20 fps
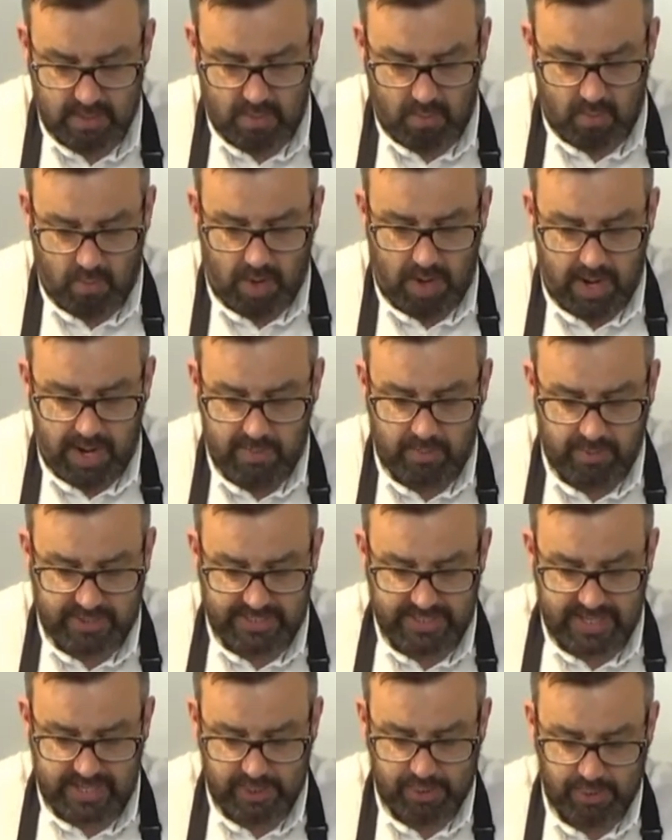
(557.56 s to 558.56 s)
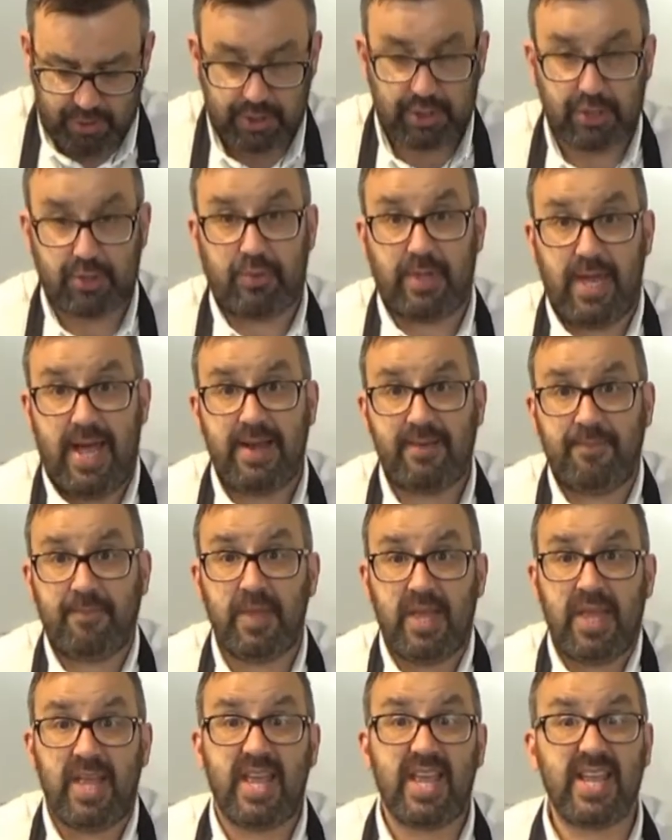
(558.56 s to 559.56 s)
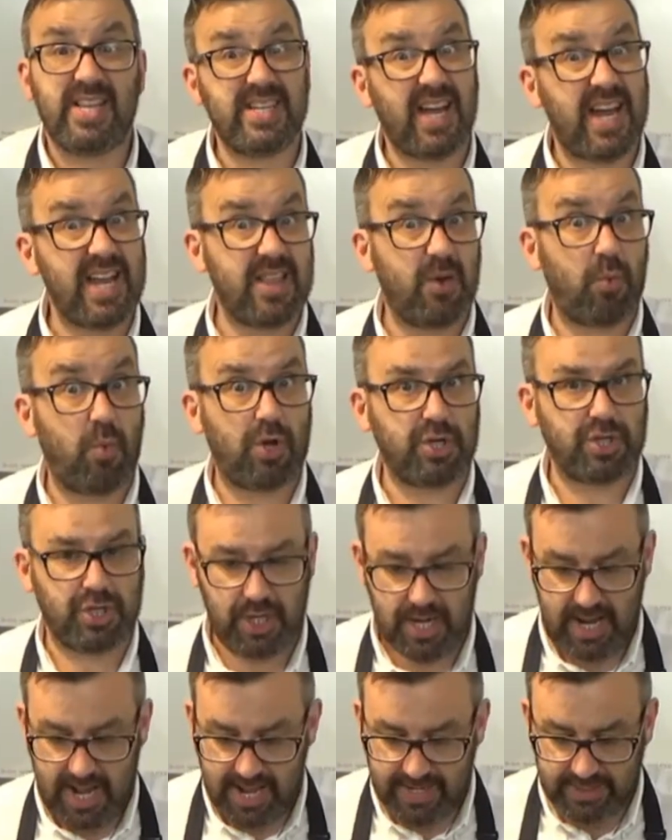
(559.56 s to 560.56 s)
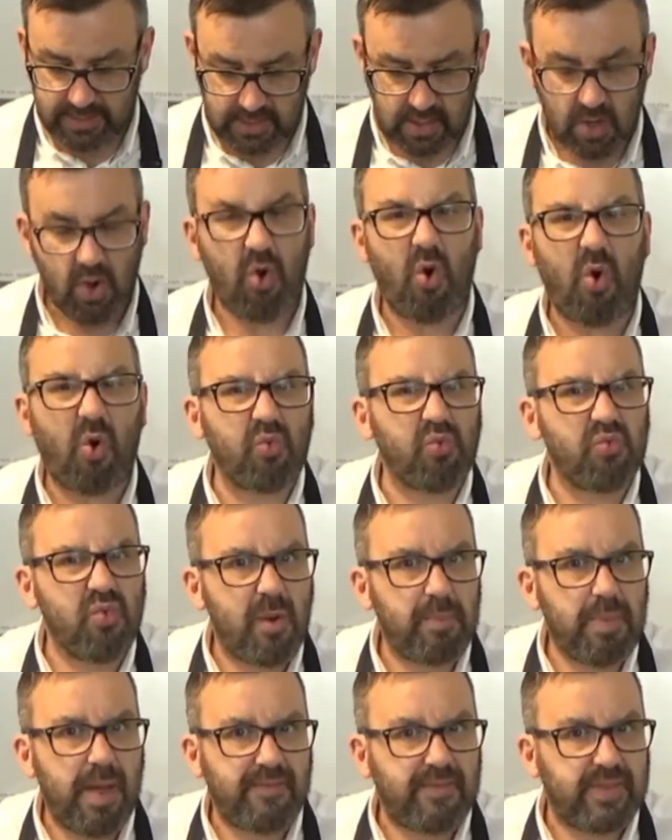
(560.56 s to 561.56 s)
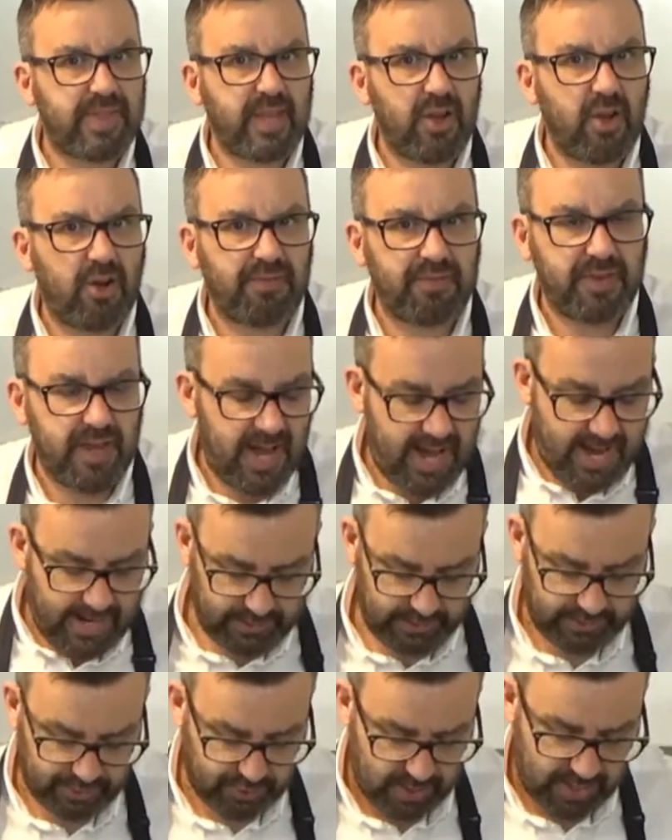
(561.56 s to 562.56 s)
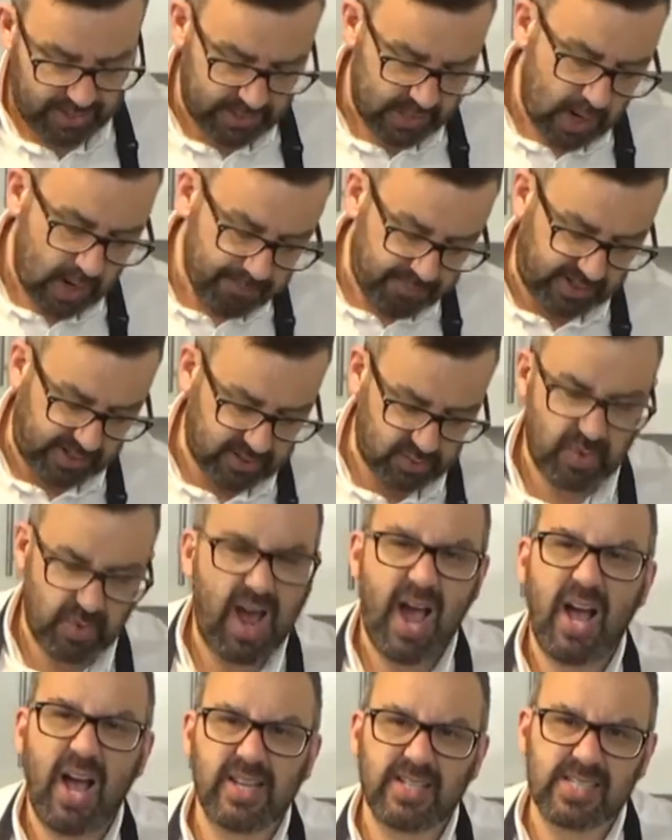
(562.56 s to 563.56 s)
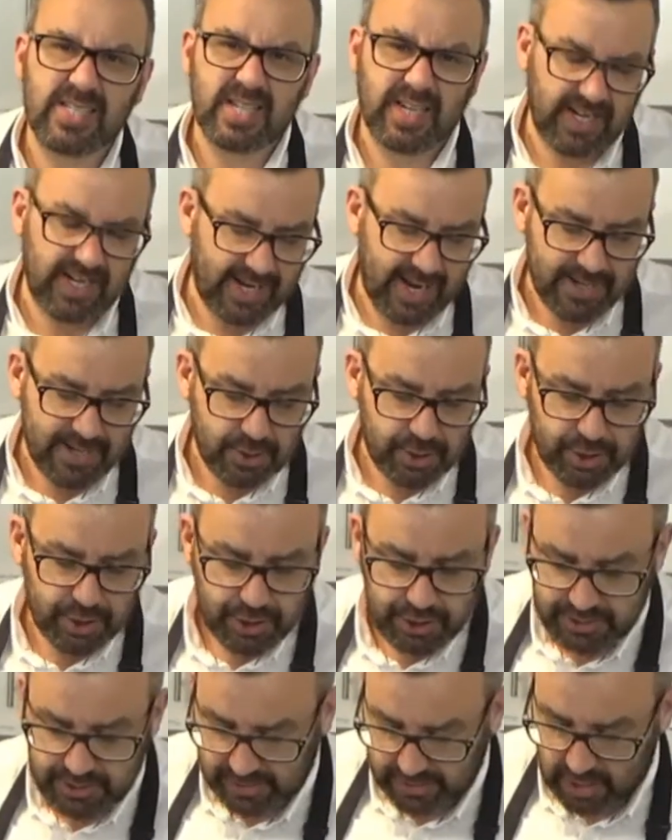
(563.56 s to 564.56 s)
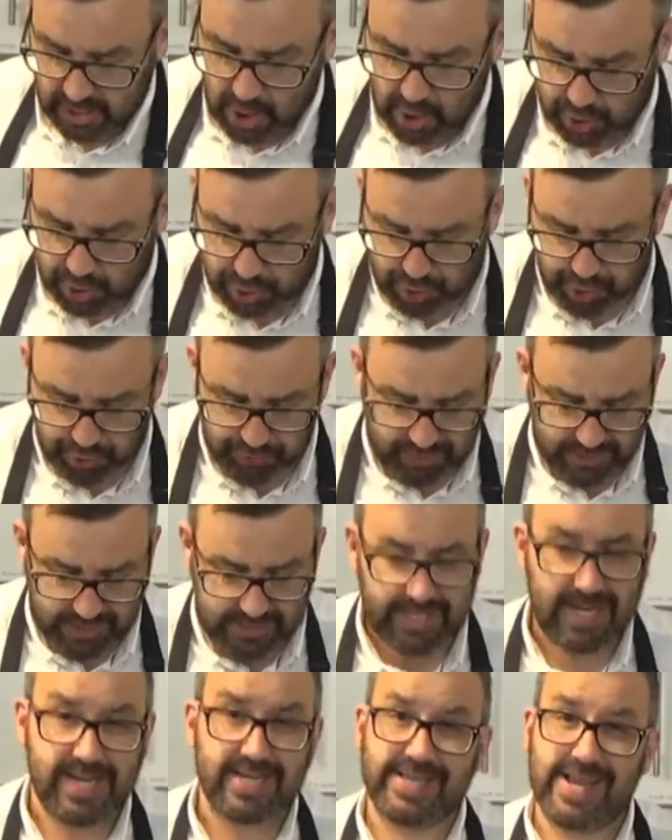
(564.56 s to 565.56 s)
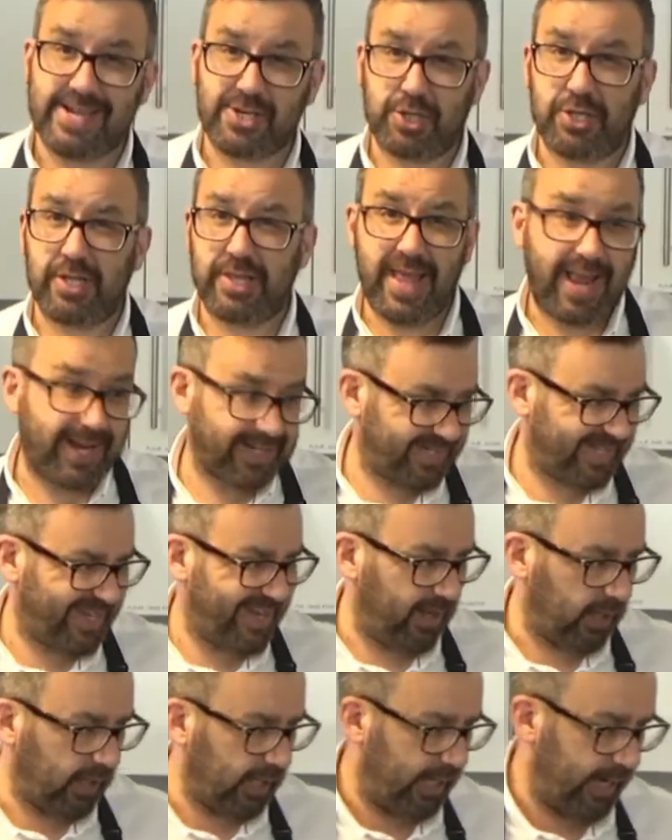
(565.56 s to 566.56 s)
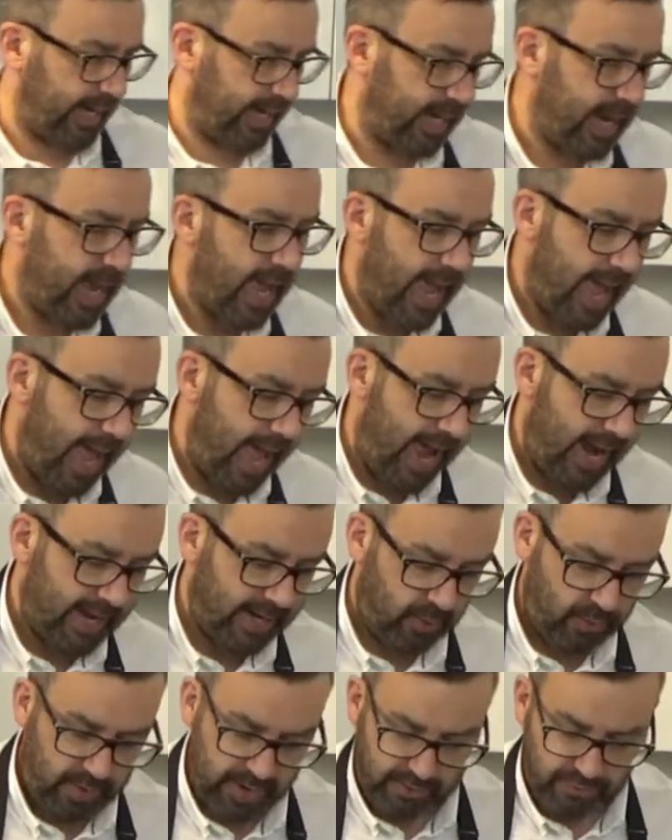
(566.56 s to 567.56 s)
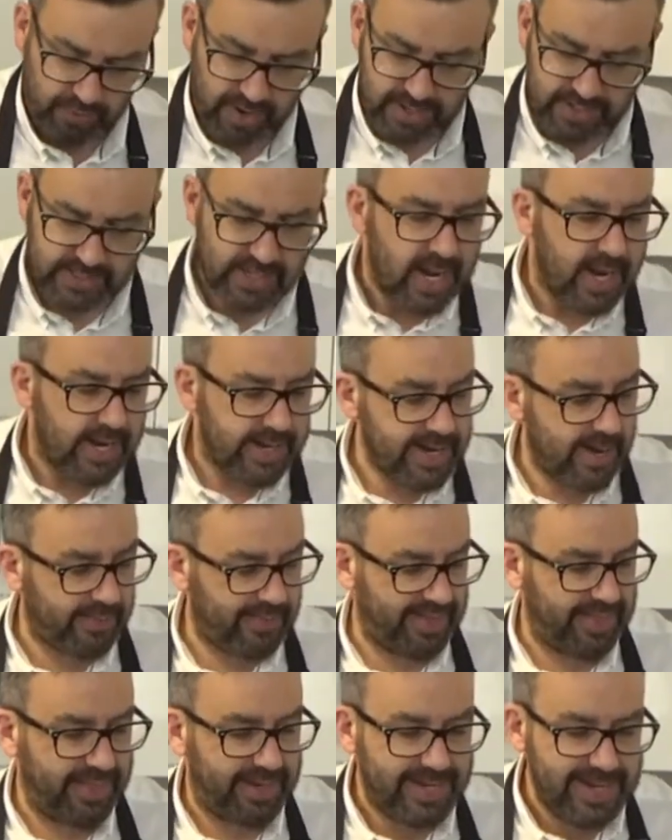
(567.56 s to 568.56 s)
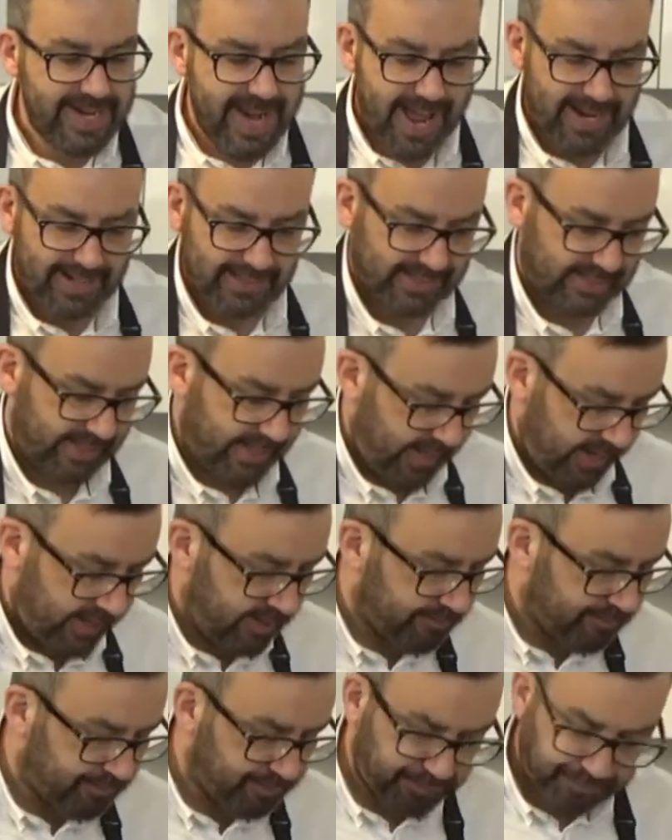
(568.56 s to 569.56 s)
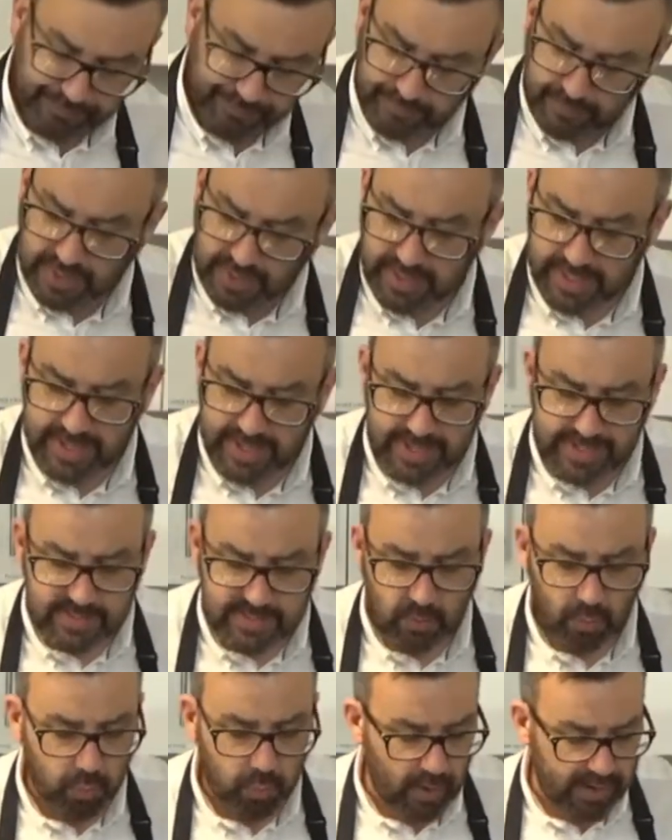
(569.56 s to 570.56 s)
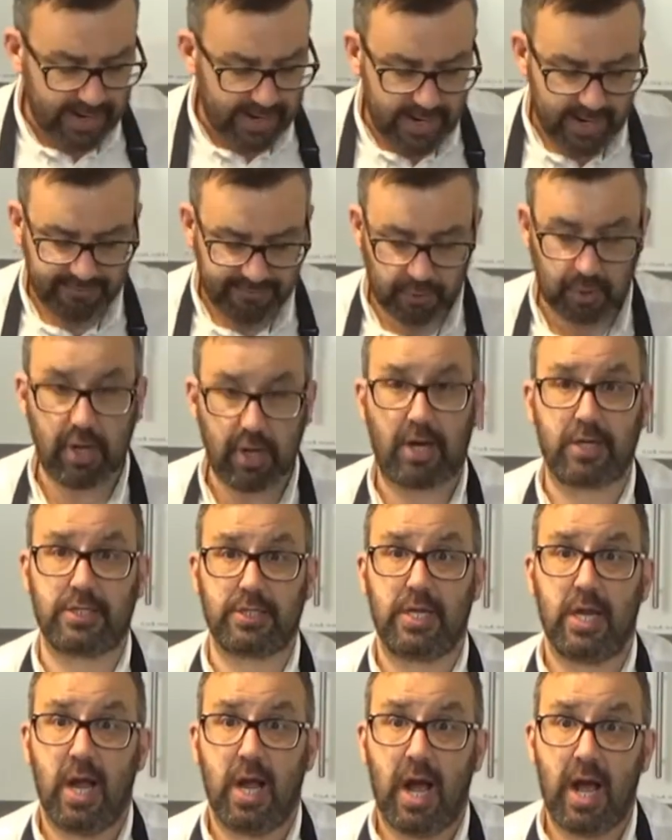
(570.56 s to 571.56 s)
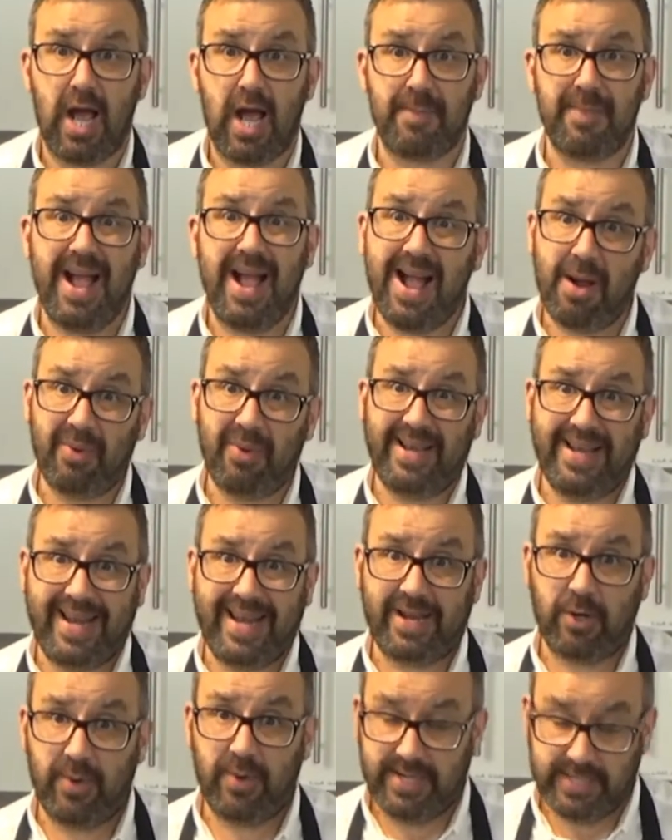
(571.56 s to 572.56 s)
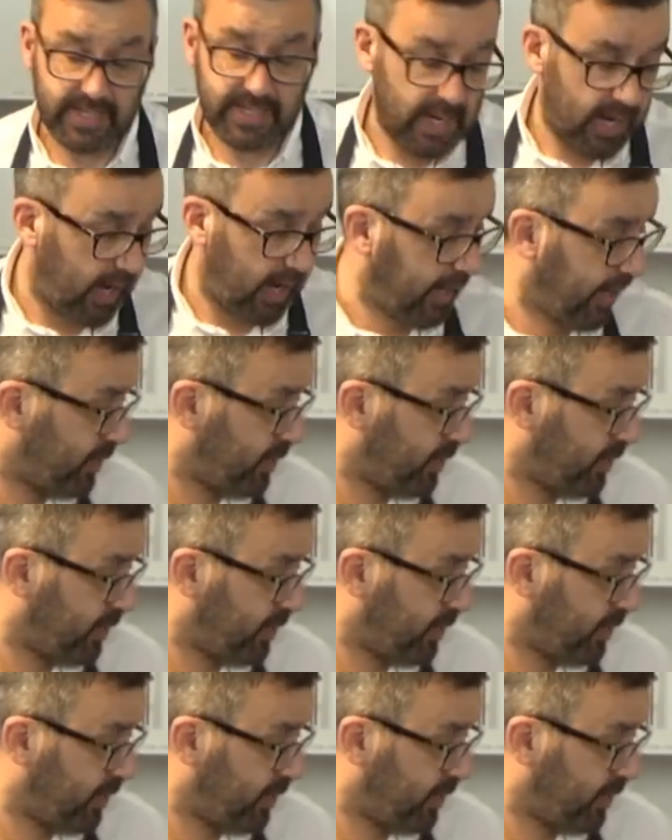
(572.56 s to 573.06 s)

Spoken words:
what I would tell you to do then is either wash your hands or rub everything off your hands, right? Because your hands are going to get dirty during today's session, and they're still clean anyway, right? Now then, the next thing is we have got our liquid, and I